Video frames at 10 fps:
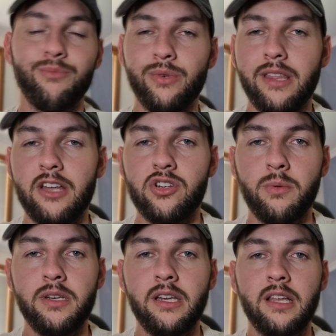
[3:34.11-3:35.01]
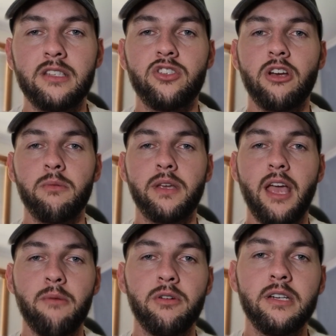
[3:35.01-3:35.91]
with that job he did against Jeremy
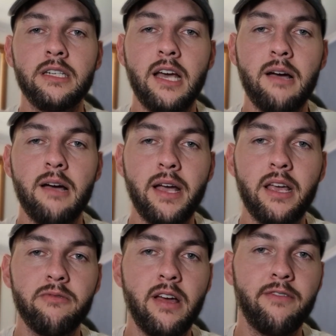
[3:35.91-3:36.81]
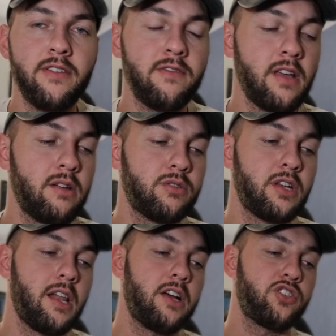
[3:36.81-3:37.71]
Cameron back in round 15 or so
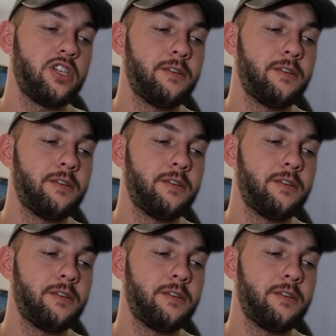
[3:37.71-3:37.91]
last year.